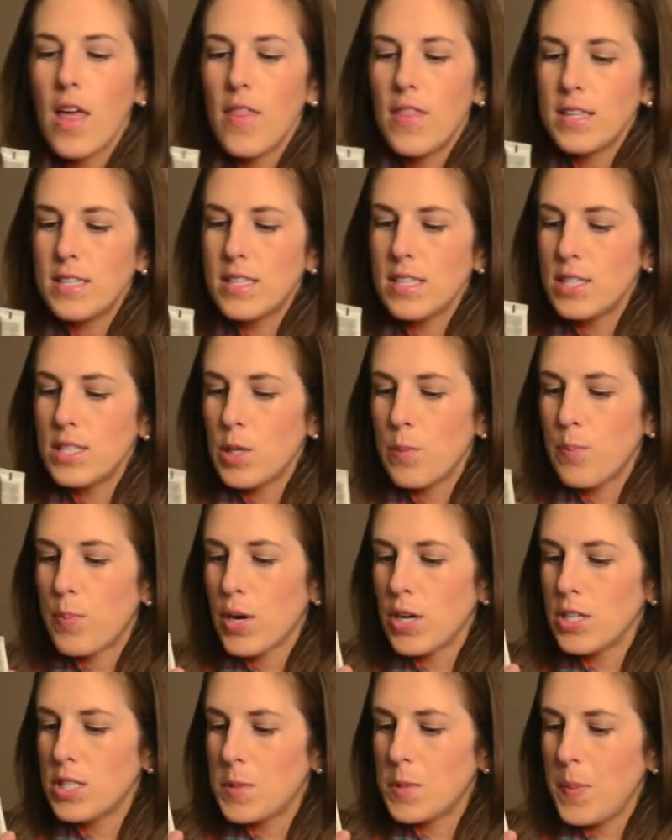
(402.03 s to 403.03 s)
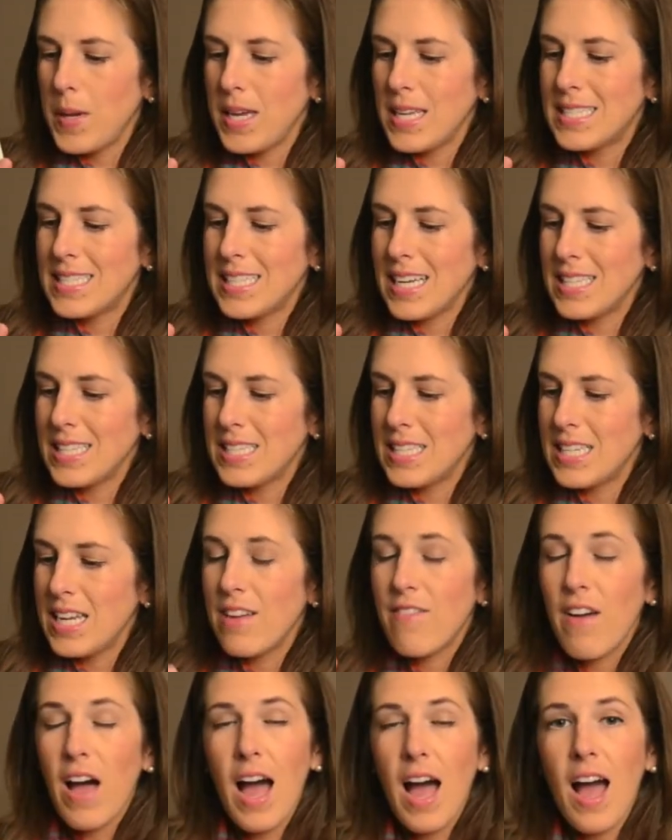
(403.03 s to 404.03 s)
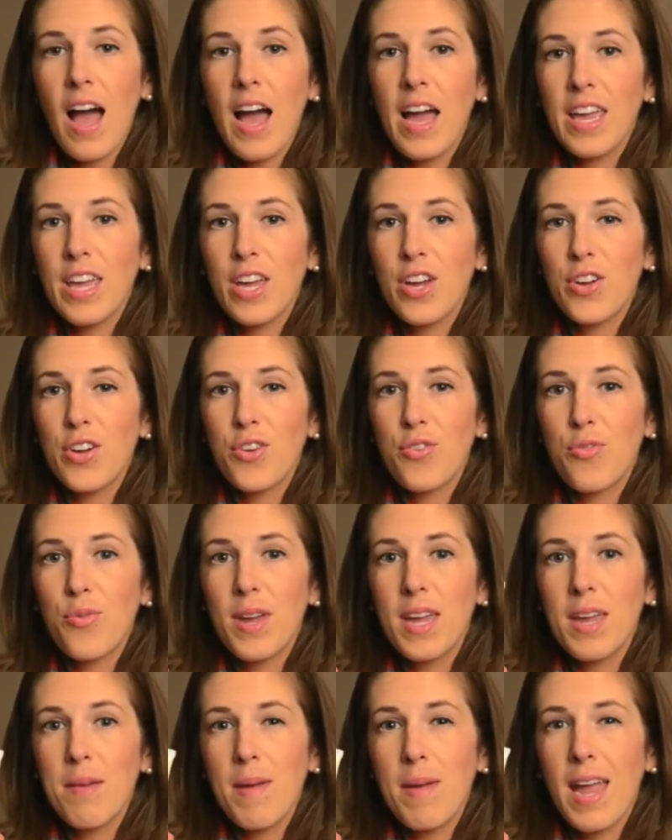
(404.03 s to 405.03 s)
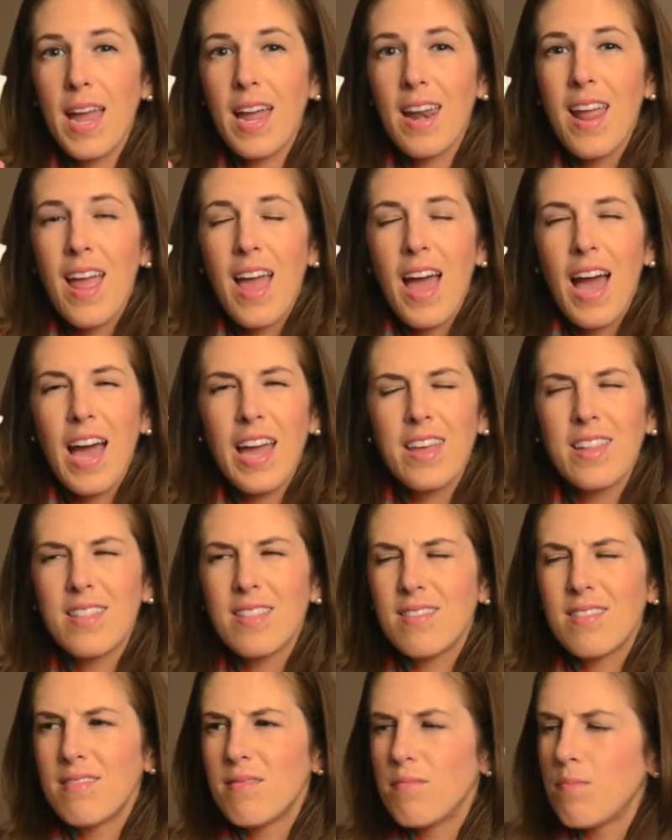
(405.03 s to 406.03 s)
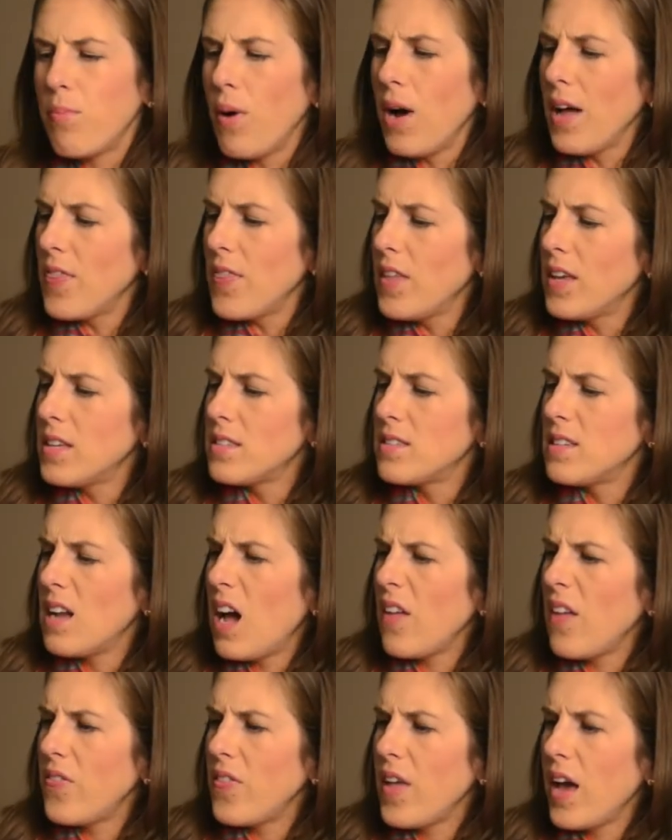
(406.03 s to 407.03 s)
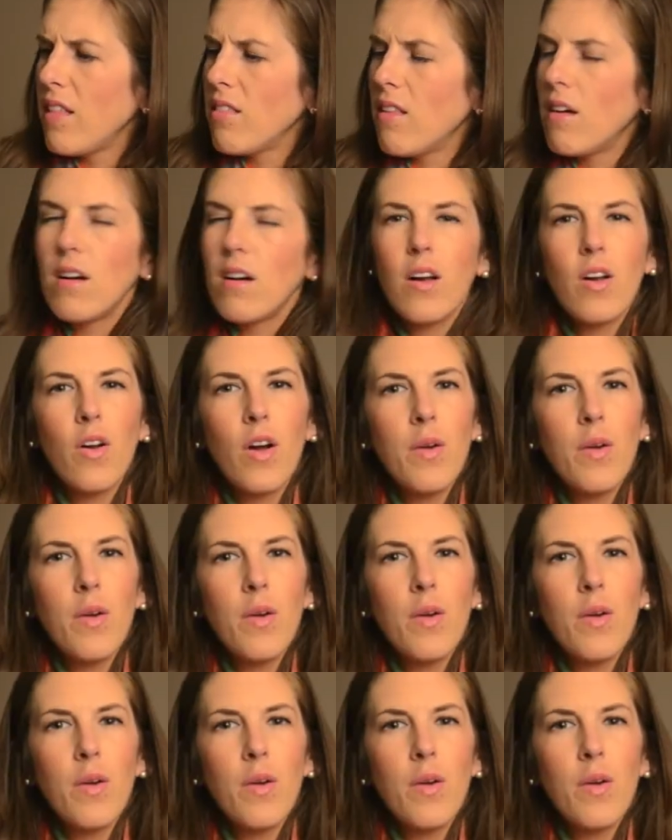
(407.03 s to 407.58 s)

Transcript: This is the Burts Bee Sensitive Eye Cream, and I bought this not that long ago.